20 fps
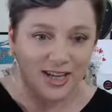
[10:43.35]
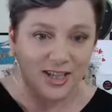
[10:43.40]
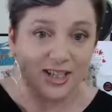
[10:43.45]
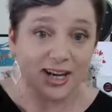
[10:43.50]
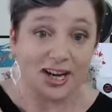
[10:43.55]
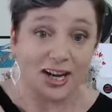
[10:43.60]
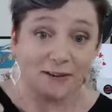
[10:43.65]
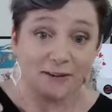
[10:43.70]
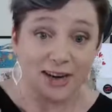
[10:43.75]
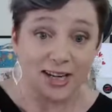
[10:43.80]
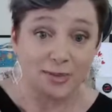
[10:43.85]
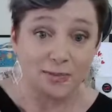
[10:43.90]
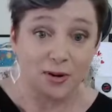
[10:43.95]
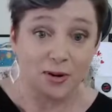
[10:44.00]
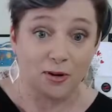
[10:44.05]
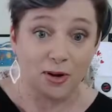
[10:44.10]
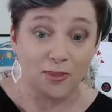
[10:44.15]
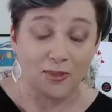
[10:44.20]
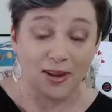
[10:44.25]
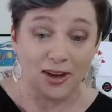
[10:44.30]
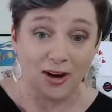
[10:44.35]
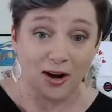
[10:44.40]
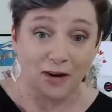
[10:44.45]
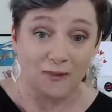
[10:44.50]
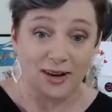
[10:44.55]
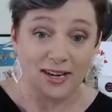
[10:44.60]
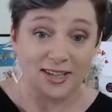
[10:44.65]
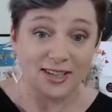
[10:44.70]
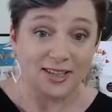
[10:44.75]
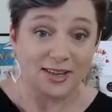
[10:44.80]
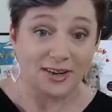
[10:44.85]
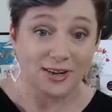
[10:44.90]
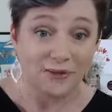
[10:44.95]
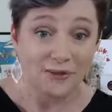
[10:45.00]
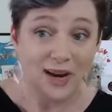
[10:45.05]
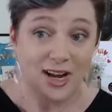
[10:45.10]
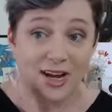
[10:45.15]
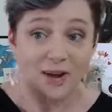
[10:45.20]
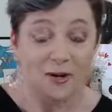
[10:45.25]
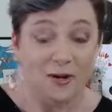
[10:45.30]
Share your Facebook group in the comments so that
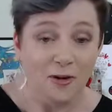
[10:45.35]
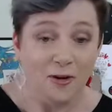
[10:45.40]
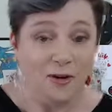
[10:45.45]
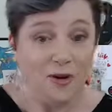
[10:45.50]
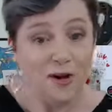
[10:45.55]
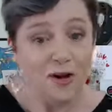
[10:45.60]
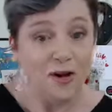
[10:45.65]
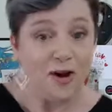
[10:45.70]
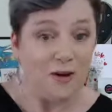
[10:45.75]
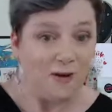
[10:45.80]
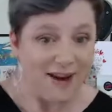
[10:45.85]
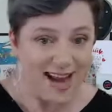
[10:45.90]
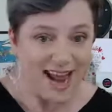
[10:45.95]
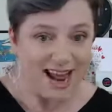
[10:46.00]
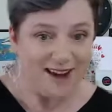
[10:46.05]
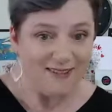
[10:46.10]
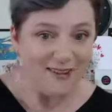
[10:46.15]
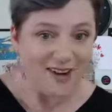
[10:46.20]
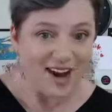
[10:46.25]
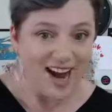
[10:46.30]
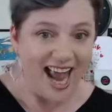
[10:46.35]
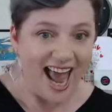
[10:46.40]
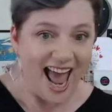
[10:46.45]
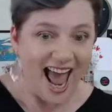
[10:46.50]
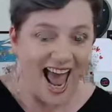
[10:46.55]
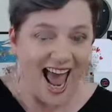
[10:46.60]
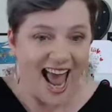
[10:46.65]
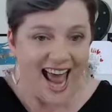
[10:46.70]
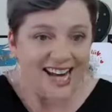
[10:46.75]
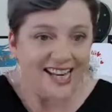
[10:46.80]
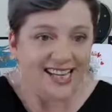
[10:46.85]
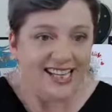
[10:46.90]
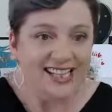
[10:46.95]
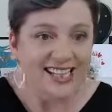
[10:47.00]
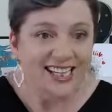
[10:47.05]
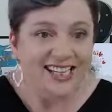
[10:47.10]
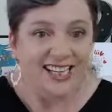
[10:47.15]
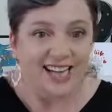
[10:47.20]
we can all go and network and